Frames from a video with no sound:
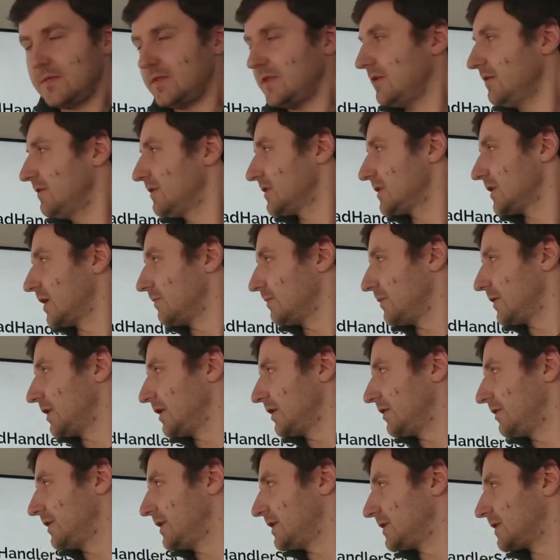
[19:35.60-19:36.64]
this number
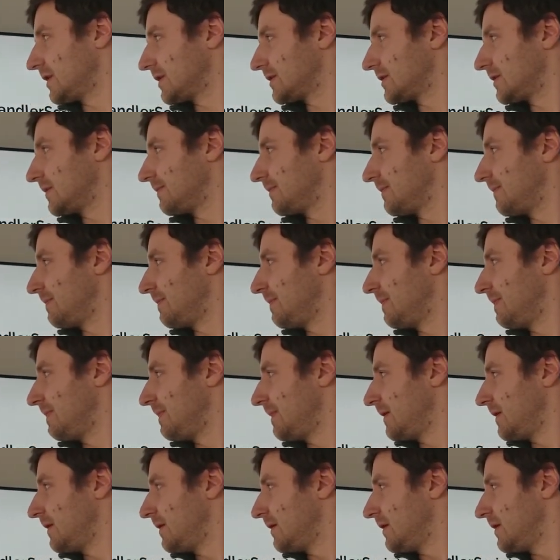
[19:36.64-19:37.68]
increases.
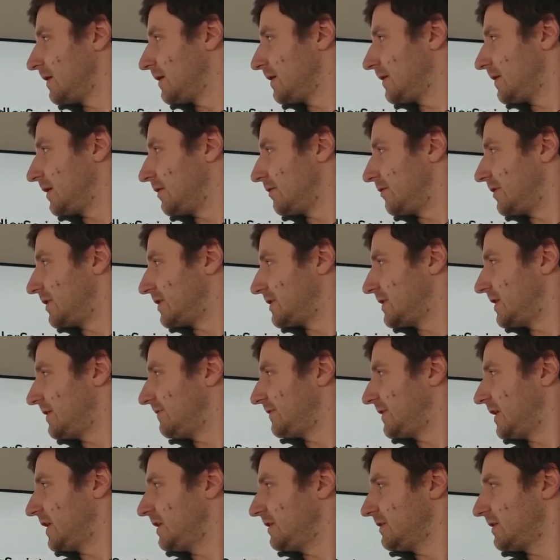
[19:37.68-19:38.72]
Now, receive
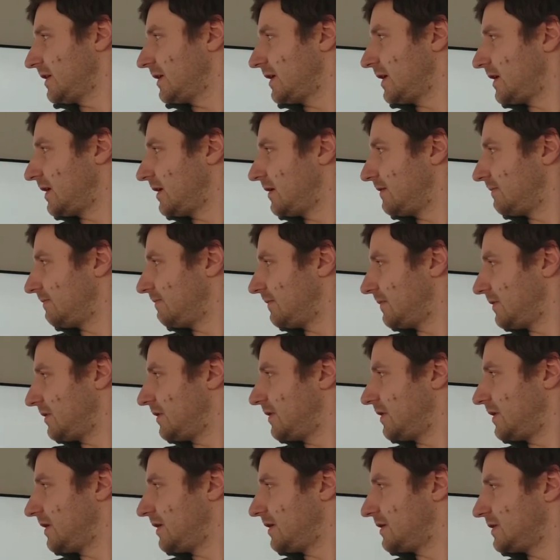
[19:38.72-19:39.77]
data
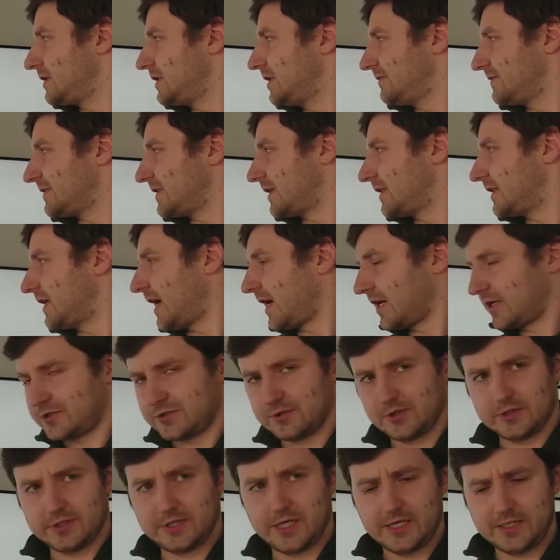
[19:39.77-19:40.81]
receives an
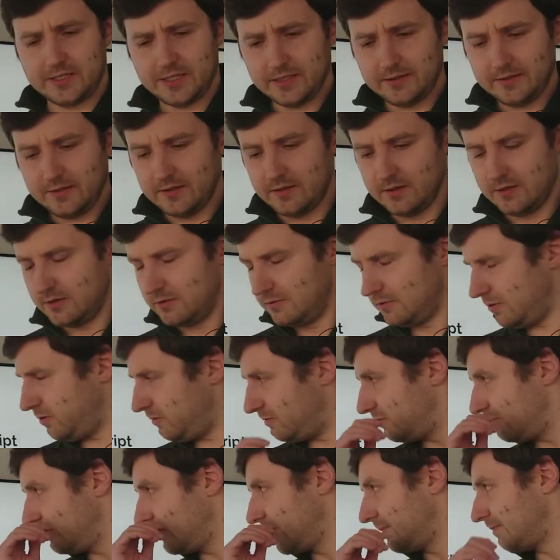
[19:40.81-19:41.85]
actual data,
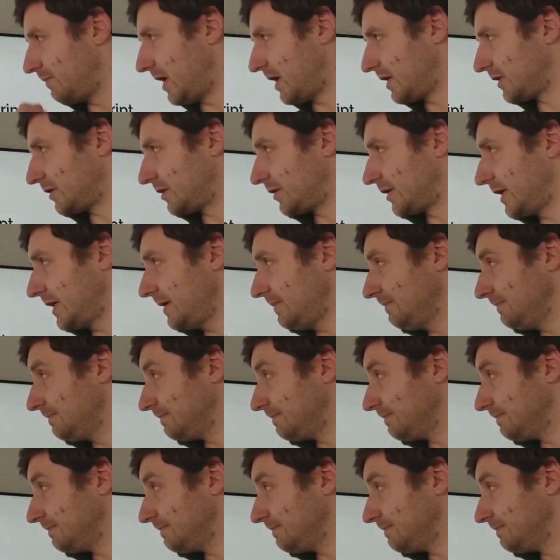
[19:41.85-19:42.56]
a byte array.